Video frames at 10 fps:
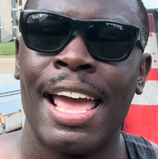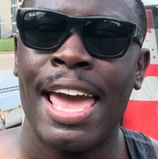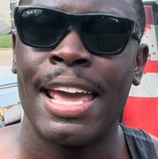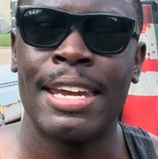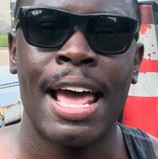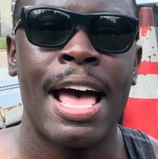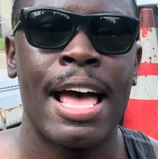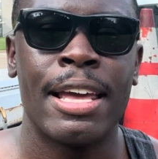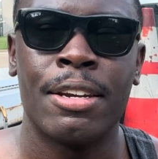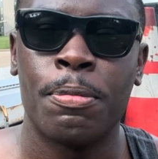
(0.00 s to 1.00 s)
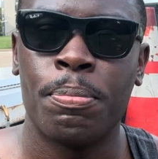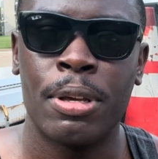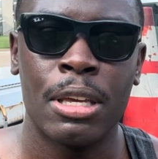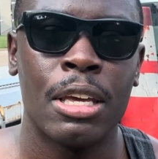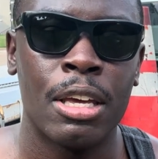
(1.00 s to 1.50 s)
at 9
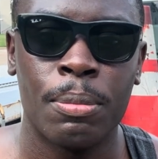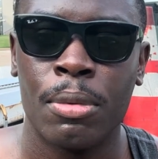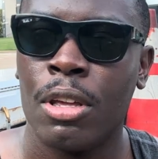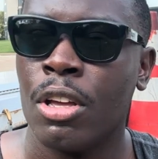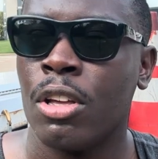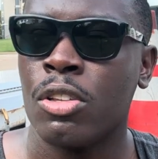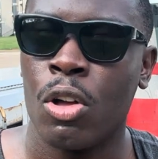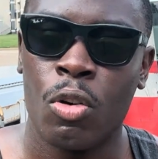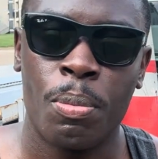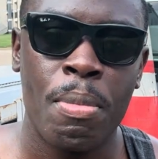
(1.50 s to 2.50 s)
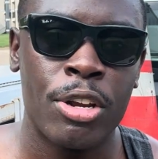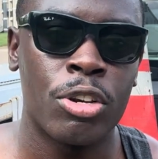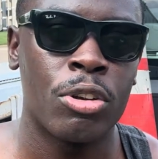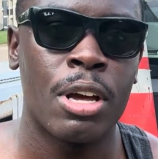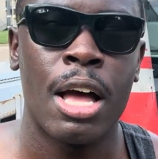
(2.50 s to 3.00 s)
p.m. So make
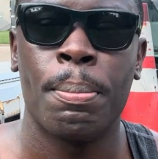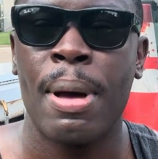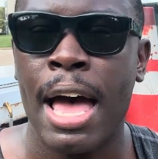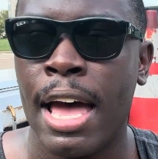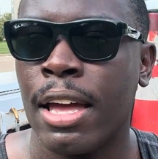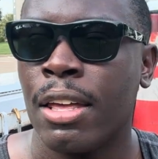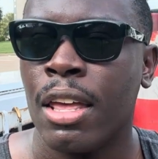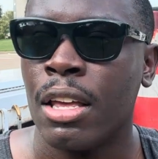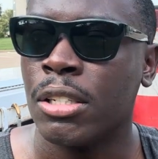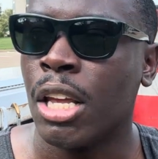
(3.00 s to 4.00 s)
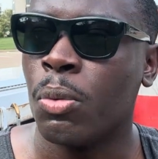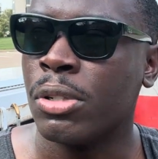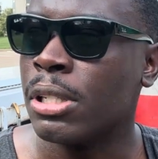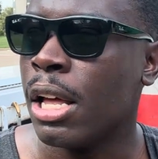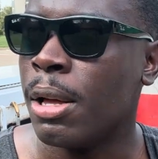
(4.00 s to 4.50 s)
sure you come by, say
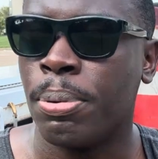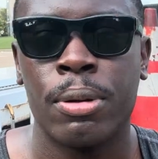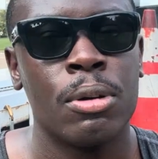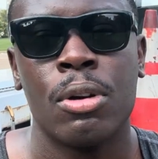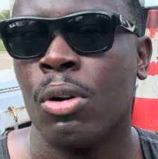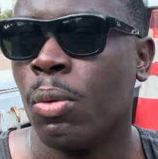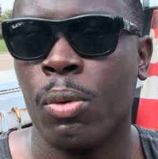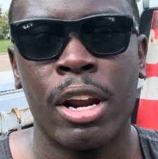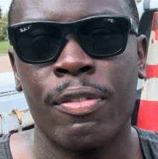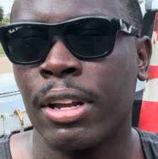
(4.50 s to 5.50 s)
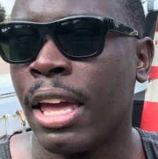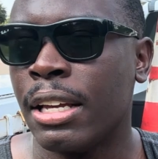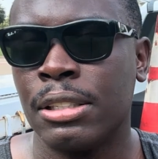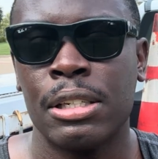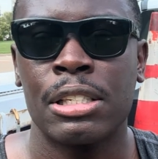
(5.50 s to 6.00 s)
what's up, whatever the
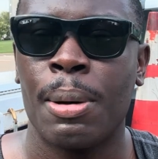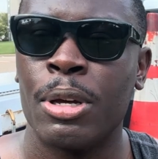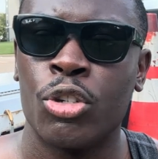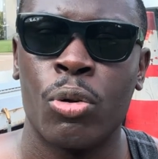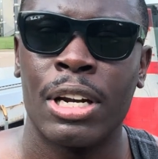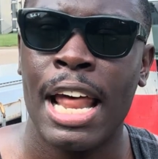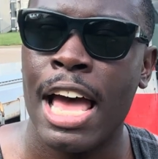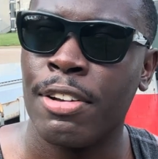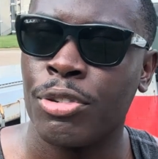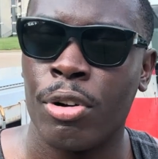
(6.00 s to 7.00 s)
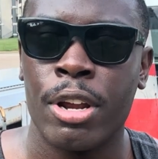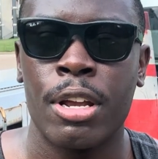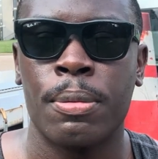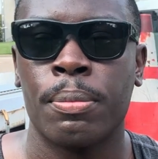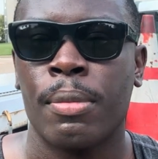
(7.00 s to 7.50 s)
case is, come enjoy the live
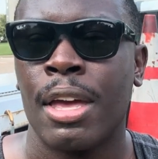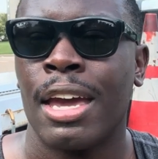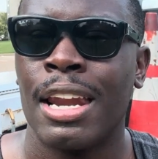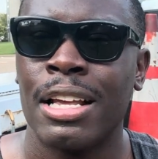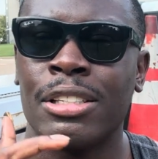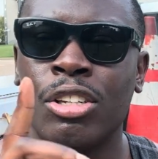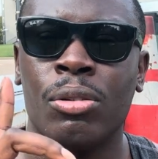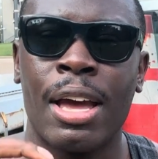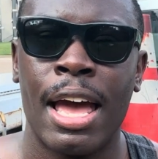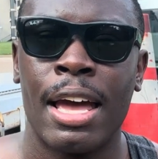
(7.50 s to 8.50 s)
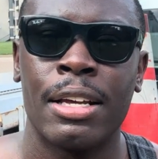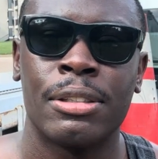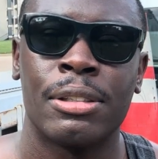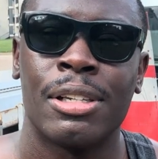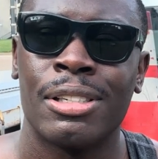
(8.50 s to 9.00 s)
stream. And I'll see you
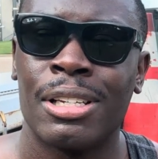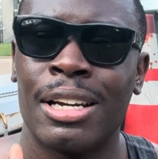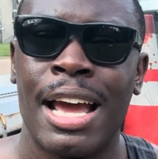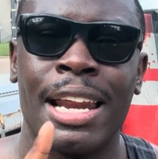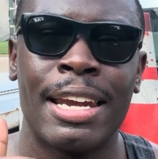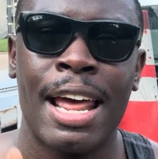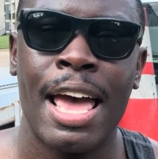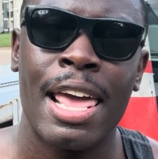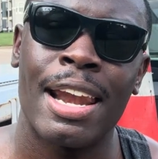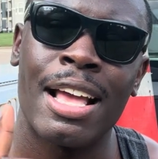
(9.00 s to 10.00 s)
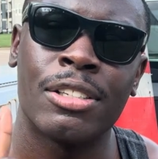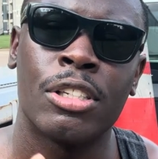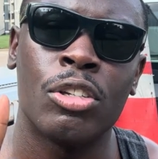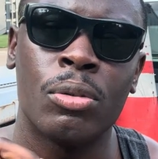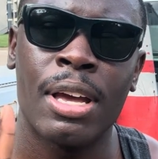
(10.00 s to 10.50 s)
guys tonight at 9, and I'll
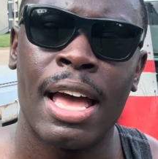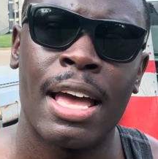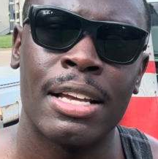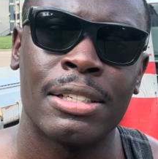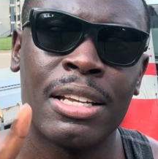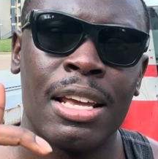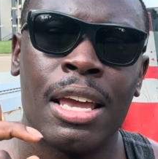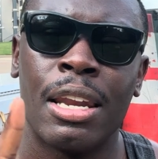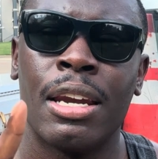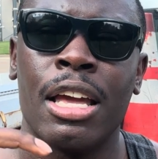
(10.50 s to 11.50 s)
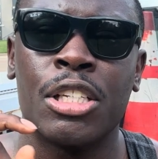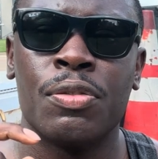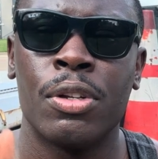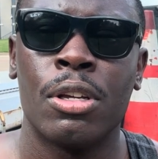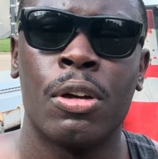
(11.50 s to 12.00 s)
see you guys in the next
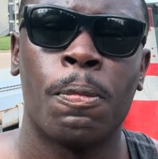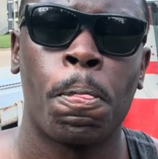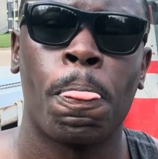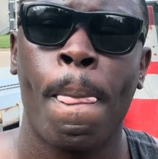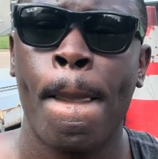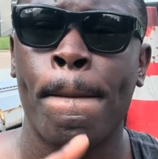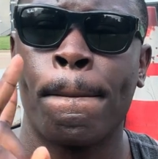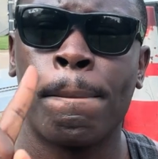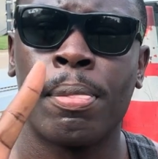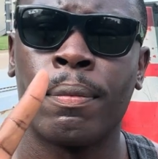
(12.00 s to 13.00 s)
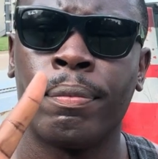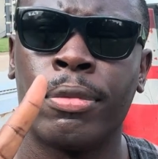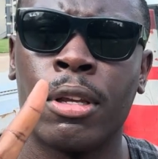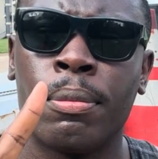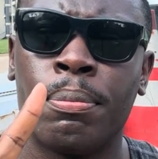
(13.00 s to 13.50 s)
video.
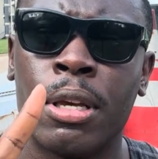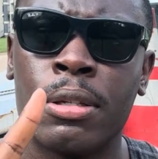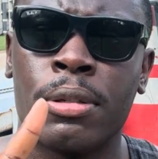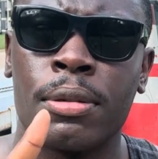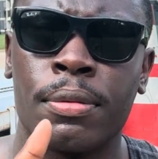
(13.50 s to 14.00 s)
Peace.